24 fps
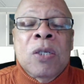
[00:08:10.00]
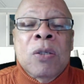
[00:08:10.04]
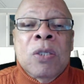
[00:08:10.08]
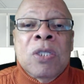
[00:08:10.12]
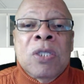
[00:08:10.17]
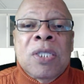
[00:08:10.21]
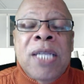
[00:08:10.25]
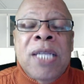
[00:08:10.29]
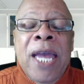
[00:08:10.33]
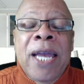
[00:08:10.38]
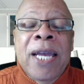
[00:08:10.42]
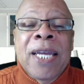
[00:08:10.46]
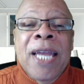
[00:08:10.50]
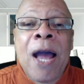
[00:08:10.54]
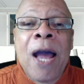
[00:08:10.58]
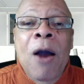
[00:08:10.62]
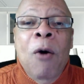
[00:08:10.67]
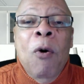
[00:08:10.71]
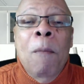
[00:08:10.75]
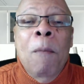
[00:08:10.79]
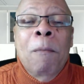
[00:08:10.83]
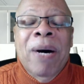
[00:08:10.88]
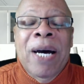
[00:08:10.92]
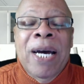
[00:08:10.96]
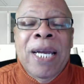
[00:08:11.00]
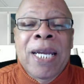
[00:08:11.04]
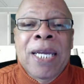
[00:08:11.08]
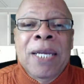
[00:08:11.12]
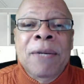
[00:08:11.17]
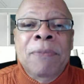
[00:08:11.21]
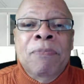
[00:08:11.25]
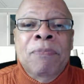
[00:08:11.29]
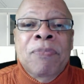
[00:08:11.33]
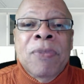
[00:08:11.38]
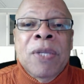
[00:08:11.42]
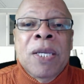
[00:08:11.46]
taken our
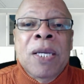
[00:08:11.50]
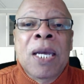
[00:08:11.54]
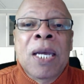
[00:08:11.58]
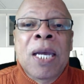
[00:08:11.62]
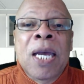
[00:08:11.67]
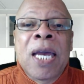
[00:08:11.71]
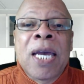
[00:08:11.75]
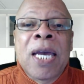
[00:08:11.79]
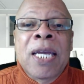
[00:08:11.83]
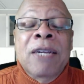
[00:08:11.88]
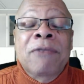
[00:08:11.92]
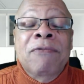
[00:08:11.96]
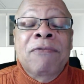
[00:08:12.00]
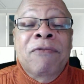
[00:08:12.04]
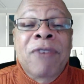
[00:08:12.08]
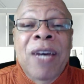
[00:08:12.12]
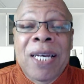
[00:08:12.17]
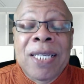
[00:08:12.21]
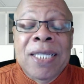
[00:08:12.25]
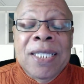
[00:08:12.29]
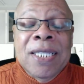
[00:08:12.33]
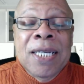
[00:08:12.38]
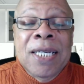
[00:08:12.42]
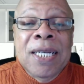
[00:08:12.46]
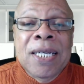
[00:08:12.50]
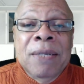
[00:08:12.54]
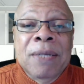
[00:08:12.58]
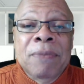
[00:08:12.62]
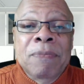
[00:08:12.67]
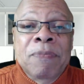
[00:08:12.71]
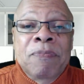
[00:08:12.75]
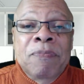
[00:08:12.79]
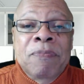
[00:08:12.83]
money and invested it.